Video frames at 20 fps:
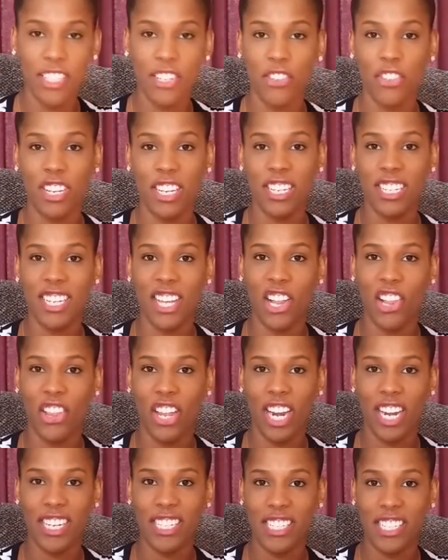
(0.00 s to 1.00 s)
You can tell
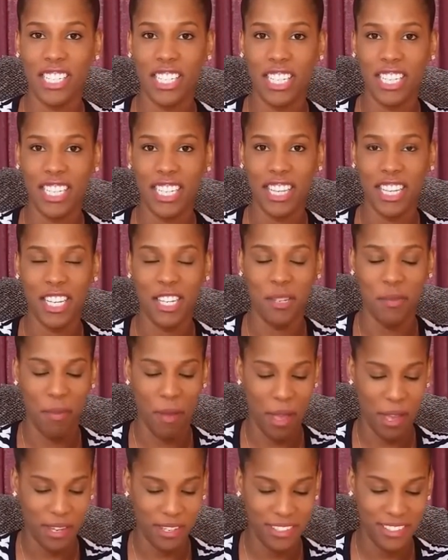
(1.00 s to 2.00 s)
that I didn't clean this
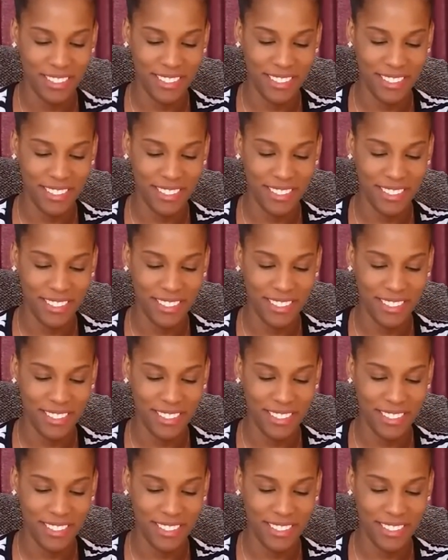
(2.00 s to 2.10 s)
part.